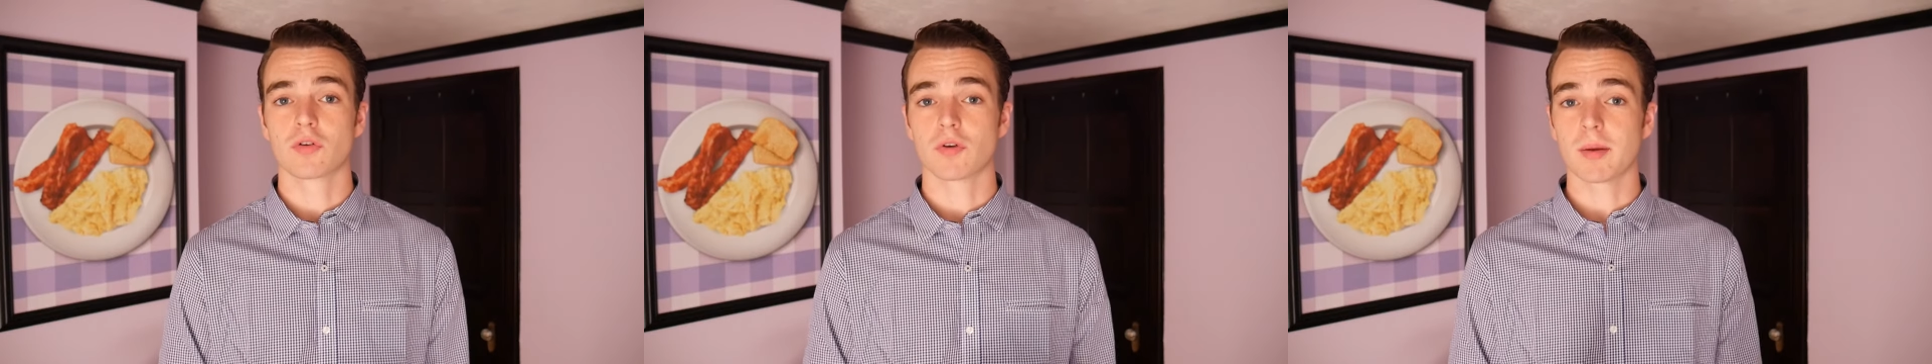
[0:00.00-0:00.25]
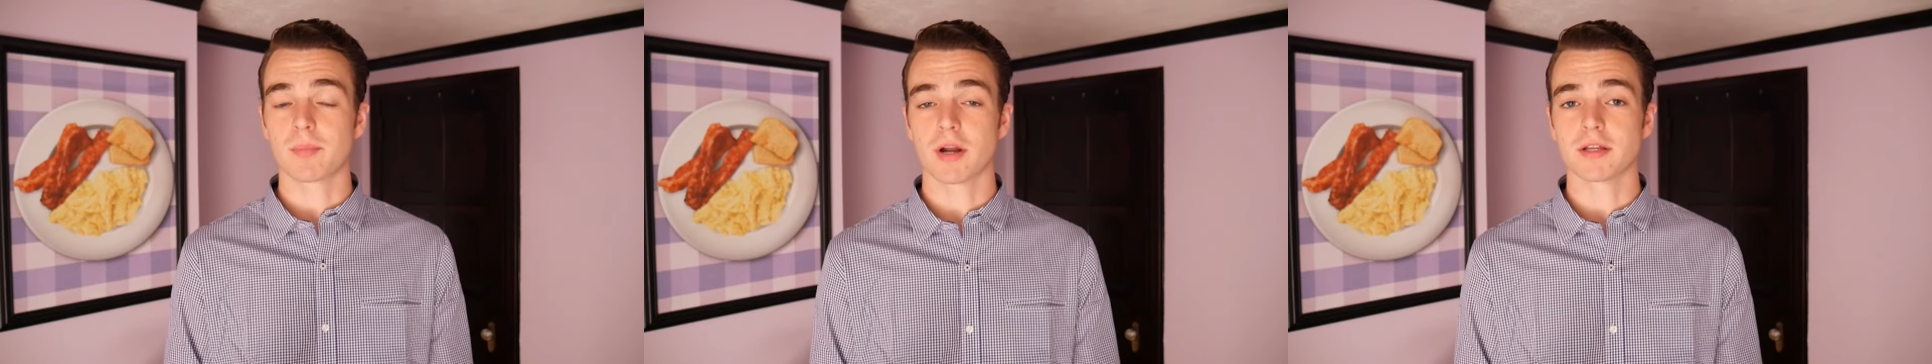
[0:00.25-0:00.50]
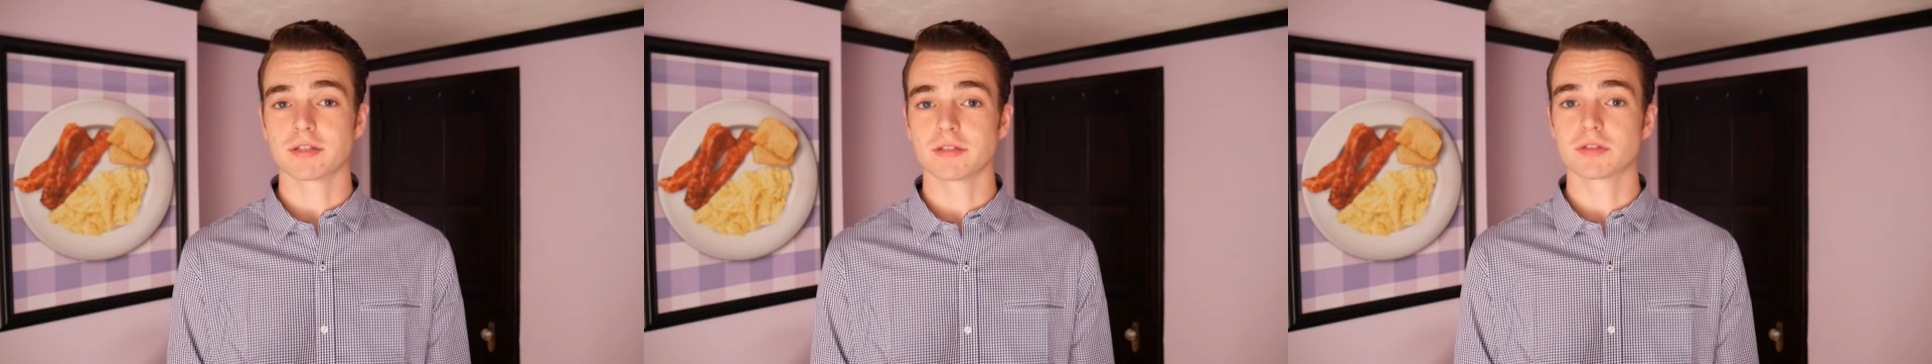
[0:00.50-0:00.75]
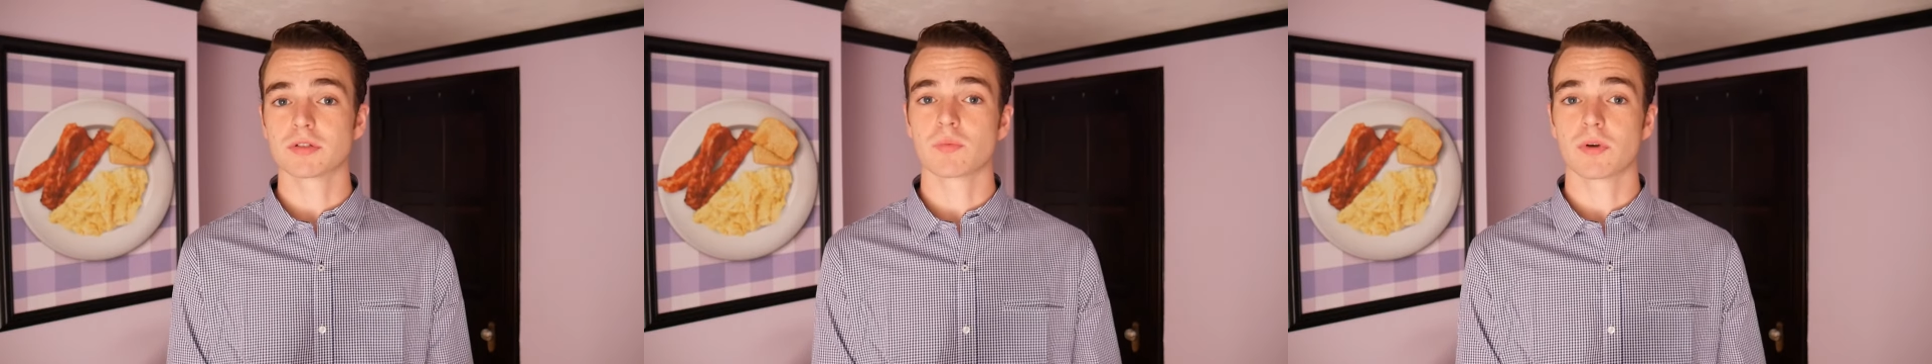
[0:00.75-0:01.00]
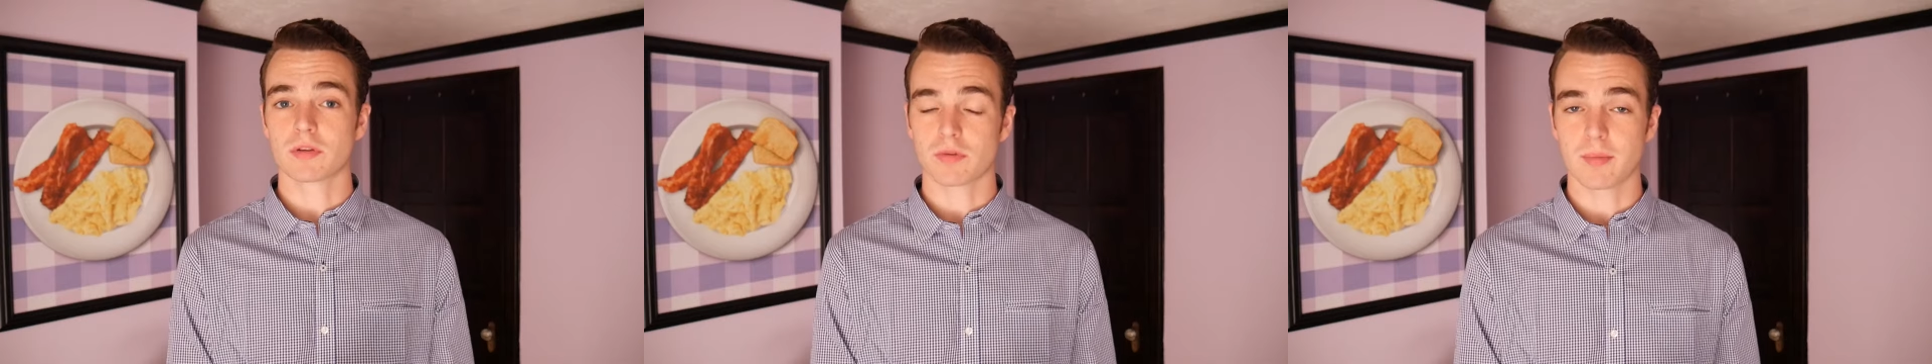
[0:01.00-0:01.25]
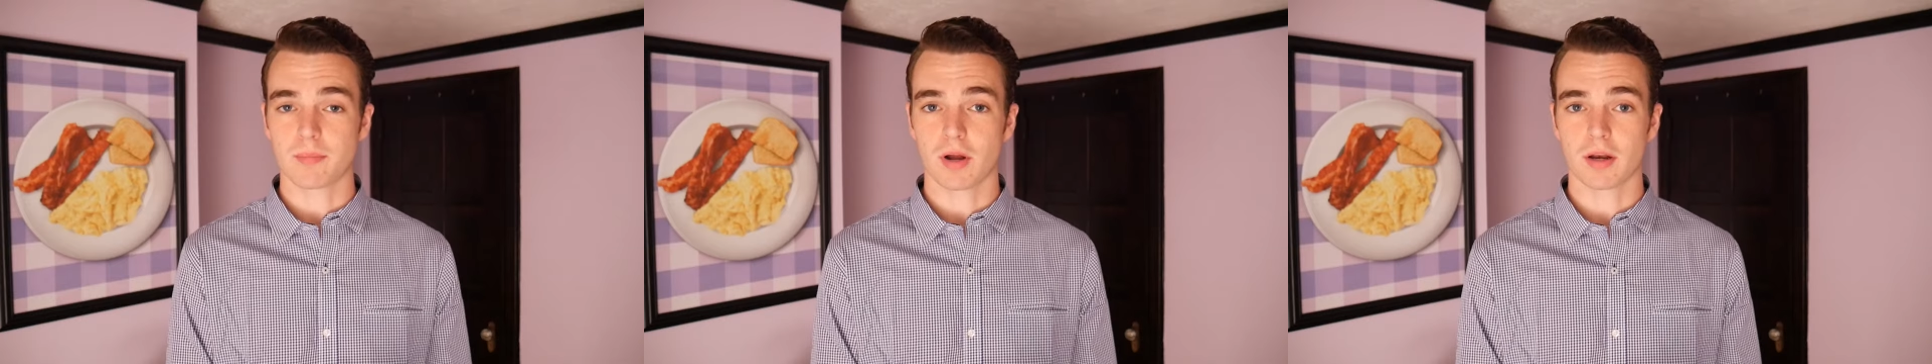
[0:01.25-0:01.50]
great prices with
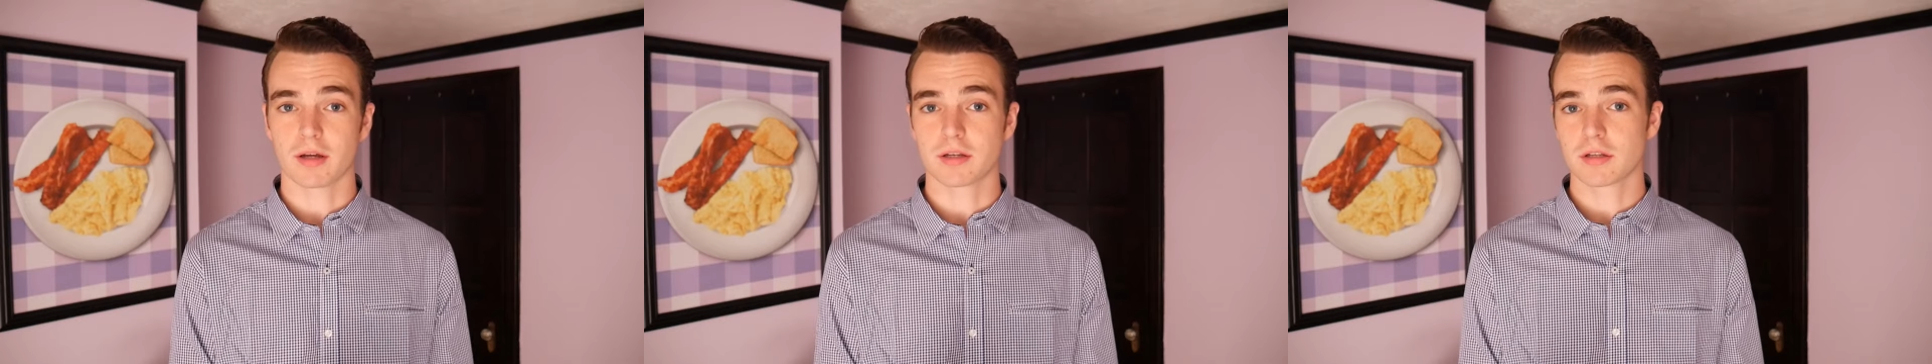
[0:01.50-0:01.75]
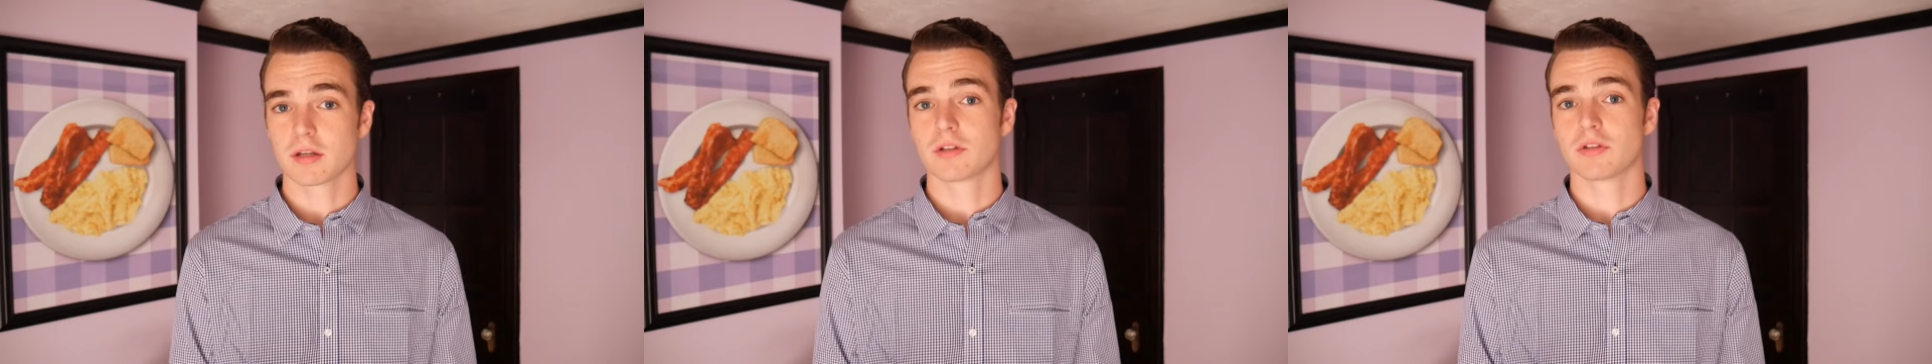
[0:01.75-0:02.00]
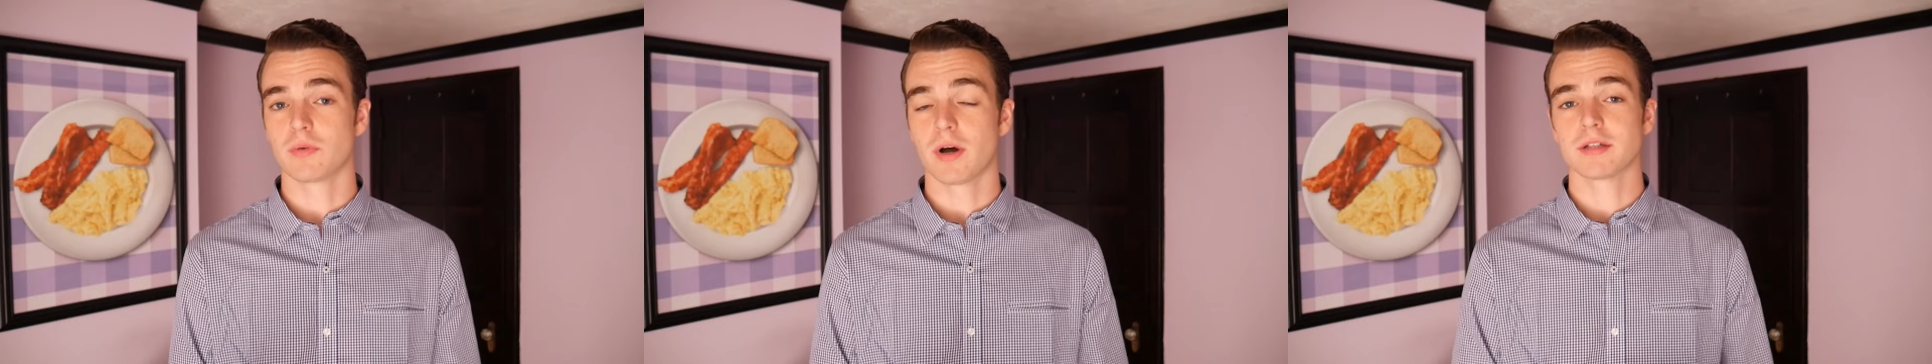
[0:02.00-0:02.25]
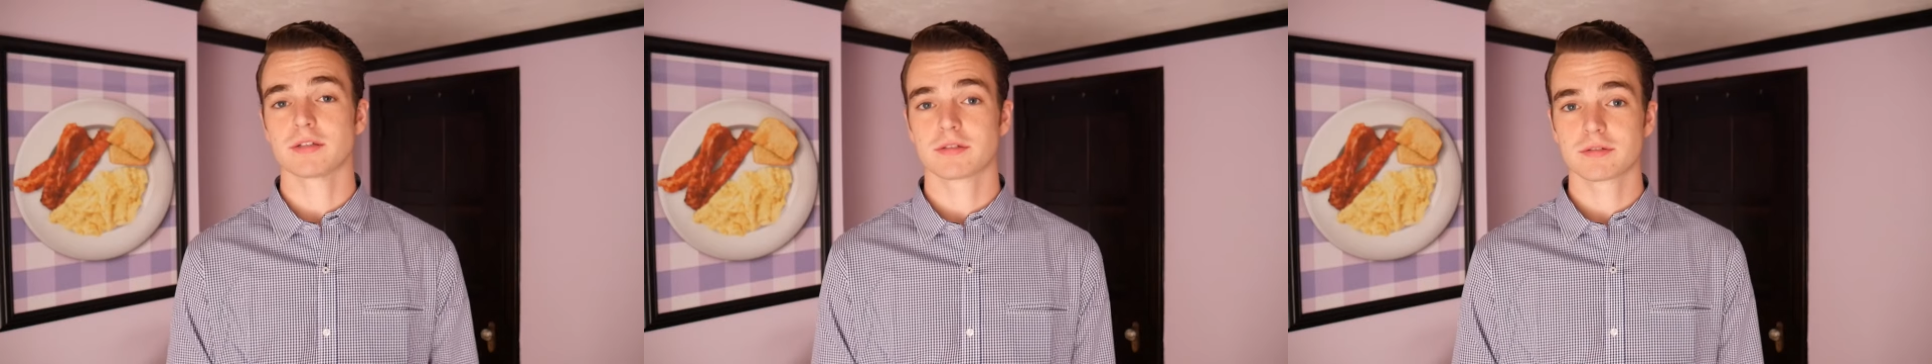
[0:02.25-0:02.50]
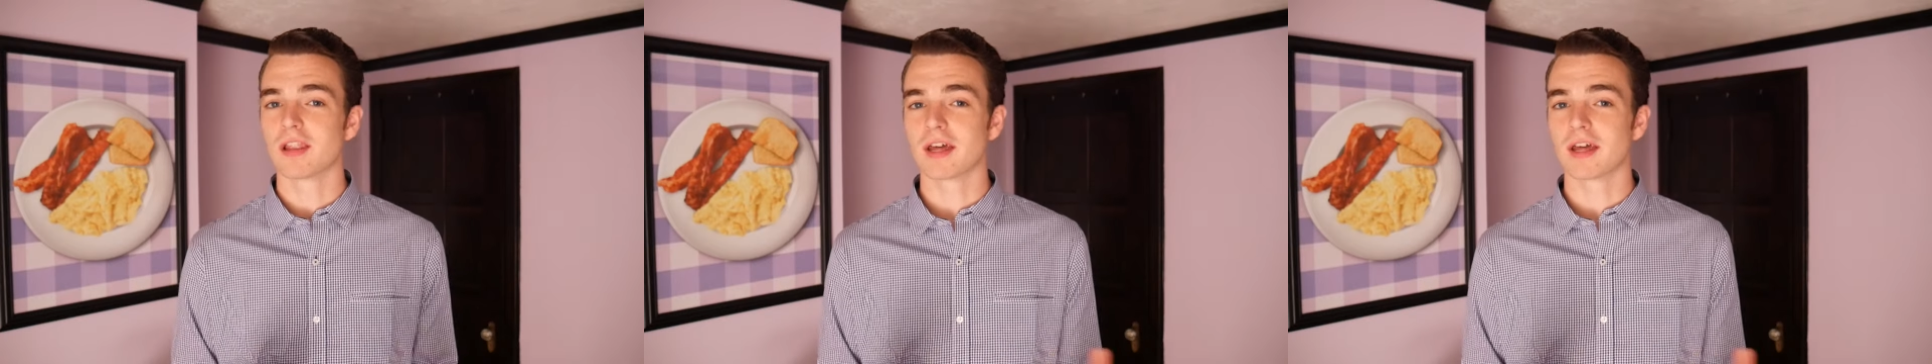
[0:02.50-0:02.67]
great product to us.